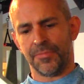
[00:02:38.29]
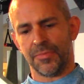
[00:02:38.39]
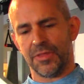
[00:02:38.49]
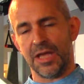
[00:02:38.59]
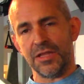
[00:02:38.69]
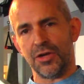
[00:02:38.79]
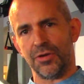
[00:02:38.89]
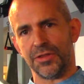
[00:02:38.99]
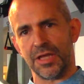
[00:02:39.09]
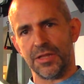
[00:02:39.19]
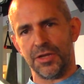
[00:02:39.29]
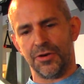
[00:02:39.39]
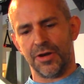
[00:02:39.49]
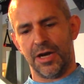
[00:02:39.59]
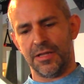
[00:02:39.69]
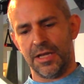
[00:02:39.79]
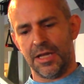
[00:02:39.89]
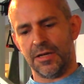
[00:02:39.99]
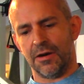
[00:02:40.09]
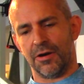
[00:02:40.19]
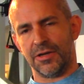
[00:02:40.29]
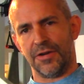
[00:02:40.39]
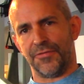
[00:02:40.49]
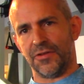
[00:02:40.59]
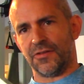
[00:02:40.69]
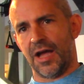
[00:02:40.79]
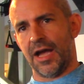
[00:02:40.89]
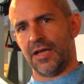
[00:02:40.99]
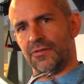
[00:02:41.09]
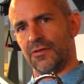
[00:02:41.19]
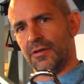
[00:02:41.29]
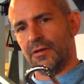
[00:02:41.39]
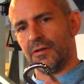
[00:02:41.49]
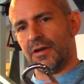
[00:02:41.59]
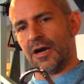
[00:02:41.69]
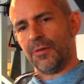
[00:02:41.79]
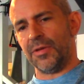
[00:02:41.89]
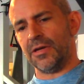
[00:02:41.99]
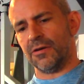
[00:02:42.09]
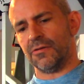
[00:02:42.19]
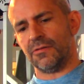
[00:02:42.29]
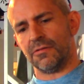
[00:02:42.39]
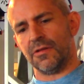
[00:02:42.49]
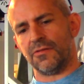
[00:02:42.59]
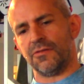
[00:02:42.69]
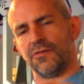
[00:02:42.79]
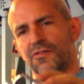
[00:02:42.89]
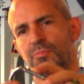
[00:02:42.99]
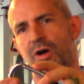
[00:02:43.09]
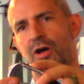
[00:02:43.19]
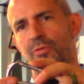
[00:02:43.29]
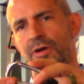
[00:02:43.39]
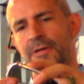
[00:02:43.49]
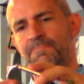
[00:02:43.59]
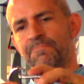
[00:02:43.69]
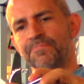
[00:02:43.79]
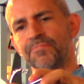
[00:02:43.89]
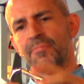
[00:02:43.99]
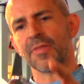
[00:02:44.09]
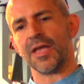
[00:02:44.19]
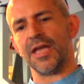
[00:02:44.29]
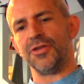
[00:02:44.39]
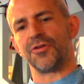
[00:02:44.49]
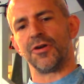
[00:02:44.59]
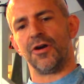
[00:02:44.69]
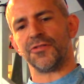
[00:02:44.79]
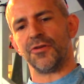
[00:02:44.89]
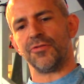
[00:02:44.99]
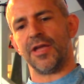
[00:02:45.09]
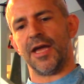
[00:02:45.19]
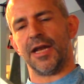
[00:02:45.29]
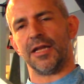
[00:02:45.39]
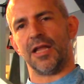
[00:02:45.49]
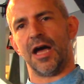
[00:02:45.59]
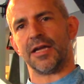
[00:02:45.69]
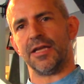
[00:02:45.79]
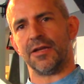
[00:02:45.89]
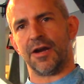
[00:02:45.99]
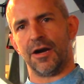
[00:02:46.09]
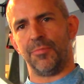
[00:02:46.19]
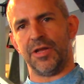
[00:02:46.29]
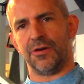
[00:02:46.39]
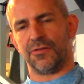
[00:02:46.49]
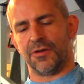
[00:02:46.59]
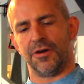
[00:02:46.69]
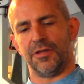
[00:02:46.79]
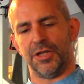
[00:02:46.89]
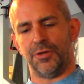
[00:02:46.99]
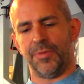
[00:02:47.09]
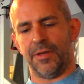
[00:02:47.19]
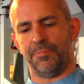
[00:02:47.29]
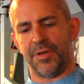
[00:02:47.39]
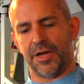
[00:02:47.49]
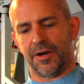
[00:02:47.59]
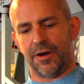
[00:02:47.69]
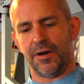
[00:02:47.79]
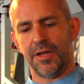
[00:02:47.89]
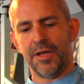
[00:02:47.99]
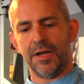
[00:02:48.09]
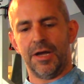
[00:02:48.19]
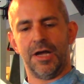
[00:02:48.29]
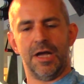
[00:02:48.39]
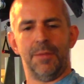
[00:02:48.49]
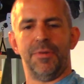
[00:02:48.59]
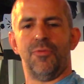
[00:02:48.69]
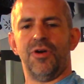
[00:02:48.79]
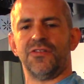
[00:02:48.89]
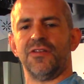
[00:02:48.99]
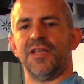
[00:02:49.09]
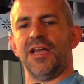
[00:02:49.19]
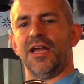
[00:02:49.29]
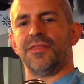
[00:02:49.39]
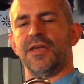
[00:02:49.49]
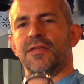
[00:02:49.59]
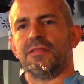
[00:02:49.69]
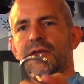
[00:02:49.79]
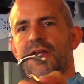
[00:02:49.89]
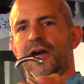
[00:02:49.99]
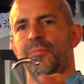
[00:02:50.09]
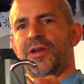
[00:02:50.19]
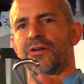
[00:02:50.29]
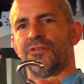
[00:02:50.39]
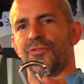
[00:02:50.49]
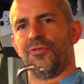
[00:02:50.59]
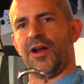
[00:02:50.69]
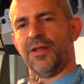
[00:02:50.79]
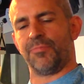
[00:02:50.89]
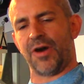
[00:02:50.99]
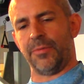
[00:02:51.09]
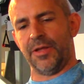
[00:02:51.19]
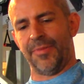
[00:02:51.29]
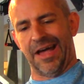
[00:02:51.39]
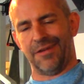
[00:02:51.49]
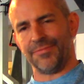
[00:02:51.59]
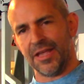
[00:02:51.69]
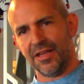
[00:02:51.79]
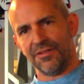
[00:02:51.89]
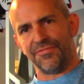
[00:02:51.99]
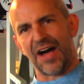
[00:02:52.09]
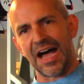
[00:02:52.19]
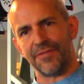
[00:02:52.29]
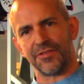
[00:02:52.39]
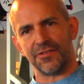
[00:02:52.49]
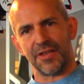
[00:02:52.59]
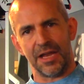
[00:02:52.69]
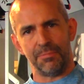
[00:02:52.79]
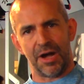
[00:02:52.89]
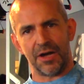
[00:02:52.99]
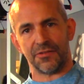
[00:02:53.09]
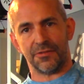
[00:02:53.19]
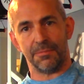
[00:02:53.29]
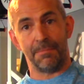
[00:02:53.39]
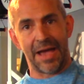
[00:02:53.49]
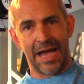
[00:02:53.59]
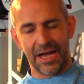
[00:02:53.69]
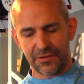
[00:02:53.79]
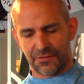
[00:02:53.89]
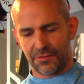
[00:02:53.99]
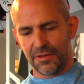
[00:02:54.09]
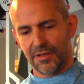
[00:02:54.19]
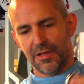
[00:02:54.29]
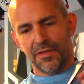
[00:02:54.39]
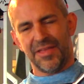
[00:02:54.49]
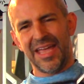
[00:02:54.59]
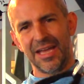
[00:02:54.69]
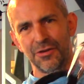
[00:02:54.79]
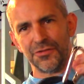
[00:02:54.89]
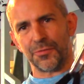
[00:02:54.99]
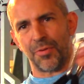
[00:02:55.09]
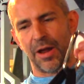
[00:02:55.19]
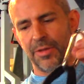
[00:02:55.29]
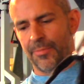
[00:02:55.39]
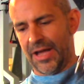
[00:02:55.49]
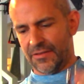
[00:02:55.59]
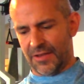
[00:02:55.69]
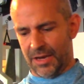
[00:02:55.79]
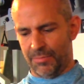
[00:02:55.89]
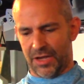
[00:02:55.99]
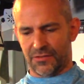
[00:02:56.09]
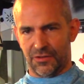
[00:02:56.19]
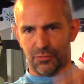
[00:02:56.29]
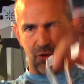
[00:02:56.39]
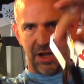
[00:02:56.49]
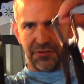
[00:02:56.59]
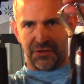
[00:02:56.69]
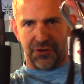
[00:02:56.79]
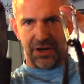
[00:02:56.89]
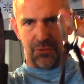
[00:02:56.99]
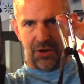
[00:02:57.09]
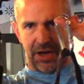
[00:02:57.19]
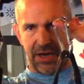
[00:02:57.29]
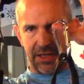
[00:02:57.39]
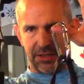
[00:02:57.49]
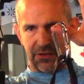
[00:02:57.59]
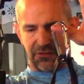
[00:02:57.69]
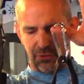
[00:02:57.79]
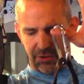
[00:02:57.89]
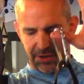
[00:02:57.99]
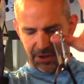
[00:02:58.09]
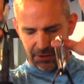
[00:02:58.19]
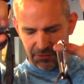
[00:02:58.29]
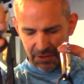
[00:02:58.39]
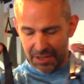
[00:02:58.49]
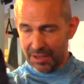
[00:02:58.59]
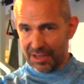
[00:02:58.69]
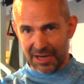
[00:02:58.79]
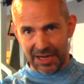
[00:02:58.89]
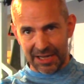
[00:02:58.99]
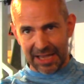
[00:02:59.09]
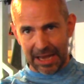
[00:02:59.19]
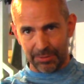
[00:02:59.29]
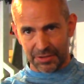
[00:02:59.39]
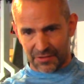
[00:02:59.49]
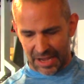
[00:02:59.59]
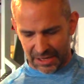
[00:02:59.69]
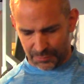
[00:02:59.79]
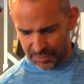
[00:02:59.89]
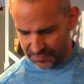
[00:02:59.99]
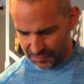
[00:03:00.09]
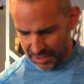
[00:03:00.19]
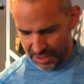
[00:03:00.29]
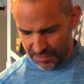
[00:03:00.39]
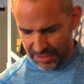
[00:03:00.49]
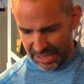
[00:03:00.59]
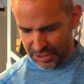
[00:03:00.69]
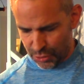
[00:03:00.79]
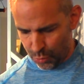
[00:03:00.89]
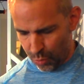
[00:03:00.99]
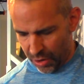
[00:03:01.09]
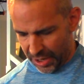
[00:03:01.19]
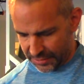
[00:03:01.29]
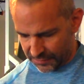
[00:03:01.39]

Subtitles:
then the only thing that you're going to need are different size carabiners. This is a small one, and you can also get locking carabiners that are a little bit bigger. But once again, I think the carabiners are running probably about $5 to $10 max. The handles are probably about $10 as well. So you're going to want at least 2 of those and any cable attachments that you want.